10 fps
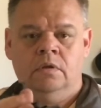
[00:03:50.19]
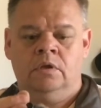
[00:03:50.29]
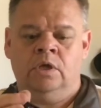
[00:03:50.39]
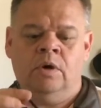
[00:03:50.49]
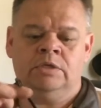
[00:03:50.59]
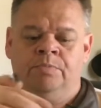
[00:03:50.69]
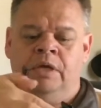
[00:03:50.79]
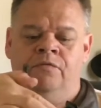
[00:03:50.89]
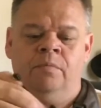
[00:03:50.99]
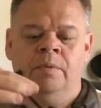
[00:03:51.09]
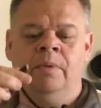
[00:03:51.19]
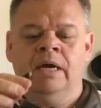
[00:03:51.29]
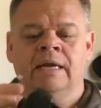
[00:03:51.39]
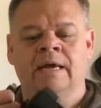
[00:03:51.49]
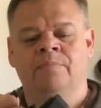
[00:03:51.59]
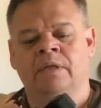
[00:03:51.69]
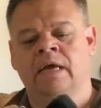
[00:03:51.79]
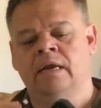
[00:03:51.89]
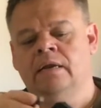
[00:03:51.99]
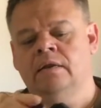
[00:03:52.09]
The USB from the mic adapter
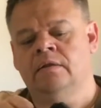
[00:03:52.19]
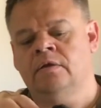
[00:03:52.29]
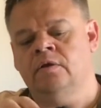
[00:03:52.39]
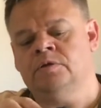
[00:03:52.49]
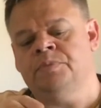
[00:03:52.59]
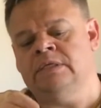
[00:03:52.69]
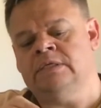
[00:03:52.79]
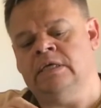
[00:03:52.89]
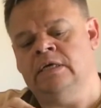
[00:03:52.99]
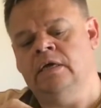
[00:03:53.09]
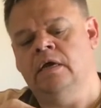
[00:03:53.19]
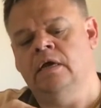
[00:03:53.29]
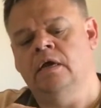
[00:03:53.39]
then, the USB-C,